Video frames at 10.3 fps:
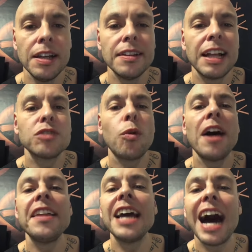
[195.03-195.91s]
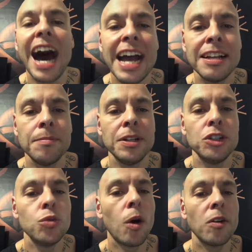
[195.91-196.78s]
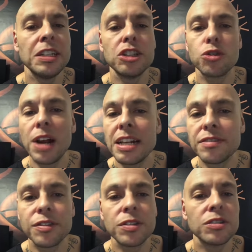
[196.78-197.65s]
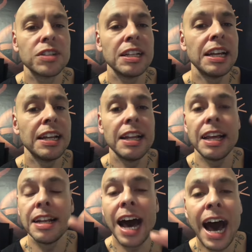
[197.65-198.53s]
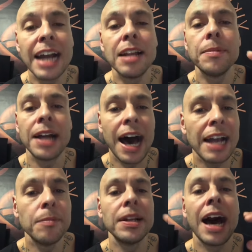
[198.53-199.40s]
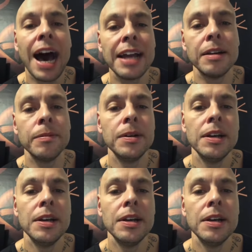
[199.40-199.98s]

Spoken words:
That's why they hide him and do all these transfers and hide him and hide him and hide him.